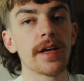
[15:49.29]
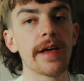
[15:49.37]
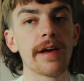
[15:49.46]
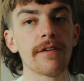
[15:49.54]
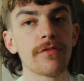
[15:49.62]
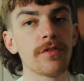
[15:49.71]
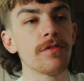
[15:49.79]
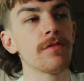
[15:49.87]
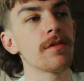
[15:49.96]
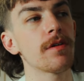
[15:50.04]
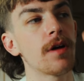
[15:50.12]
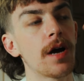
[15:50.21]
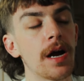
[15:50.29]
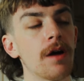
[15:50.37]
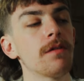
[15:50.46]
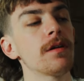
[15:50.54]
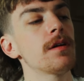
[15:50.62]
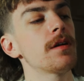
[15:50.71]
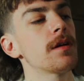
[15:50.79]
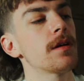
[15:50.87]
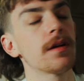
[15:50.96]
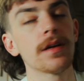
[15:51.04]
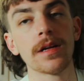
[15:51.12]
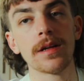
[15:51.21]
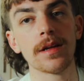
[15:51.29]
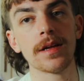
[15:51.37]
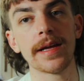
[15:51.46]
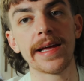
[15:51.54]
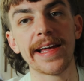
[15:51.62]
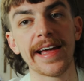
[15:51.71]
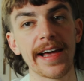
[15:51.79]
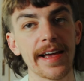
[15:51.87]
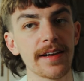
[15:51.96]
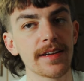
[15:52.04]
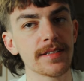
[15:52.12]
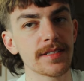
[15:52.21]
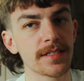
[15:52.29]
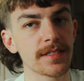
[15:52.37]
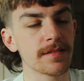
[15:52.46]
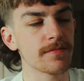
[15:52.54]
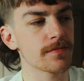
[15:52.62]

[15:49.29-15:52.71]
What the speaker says: after our edits,